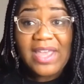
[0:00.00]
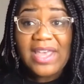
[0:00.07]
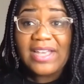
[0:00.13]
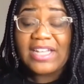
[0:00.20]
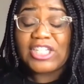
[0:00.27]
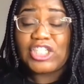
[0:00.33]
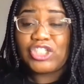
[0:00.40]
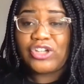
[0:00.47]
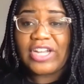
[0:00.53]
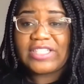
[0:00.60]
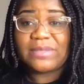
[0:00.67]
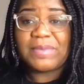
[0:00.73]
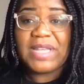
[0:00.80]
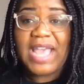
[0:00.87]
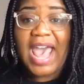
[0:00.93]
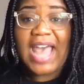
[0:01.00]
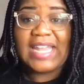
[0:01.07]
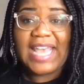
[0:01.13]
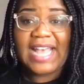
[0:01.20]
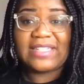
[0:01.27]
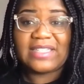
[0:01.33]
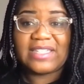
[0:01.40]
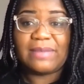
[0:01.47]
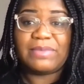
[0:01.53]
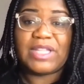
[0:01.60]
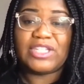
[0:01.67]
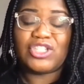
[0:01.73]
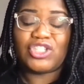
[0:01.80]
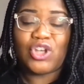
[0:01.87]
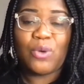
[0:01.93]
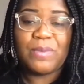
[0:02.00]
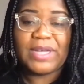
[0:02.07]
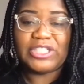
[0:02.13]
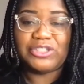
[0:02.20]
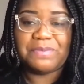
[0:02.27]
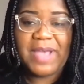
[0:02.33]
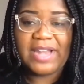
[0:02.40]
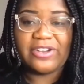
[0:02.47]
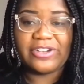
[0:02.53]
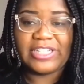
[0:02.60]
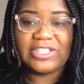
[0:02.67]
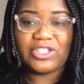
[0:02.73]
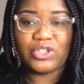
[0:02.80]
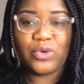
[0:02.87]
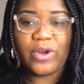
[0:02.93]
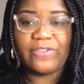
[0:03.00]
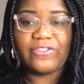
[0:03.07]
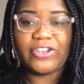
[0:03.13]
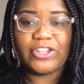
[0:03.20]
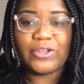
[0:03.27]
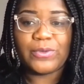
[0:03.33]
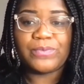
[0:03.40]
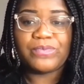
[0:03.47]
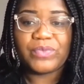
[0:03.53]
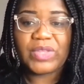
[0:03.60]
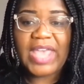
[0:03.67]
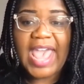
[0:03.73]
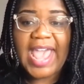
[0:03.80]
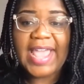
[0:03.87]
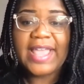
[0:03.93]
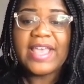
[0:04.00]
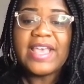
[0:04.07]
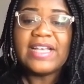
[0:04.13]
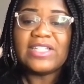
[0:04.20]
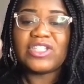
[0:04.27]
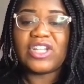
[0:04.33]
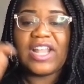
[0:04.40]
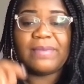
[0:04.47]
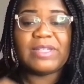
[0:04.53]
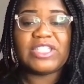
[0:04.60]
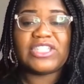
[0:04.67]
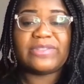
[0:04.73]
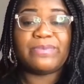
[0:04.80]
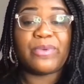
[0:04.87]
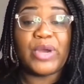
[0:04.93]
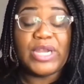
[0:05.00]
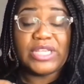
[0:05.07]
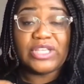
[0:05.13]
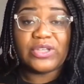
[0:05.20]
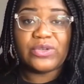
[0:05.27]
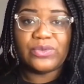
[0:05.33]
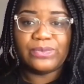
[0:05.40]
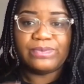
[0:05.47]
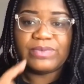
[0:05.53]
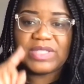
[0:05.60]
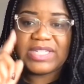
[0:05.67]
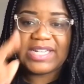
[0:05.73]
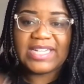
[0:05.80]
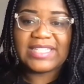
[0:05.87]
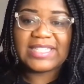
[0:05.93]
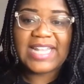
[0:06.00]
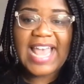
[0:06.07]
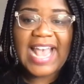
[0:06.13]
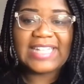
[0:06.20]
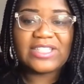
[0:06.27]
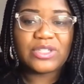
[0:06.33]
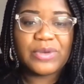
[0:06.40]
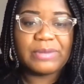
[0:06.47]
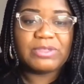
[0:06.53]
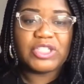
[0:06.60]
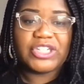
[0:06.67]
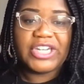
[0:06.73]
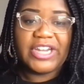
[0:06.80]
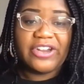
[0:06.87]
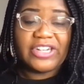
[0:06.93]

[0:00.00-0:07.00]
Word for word: Because trust me, God has something so much better in store for you. Okay. So let me just bring you to this last scripture here.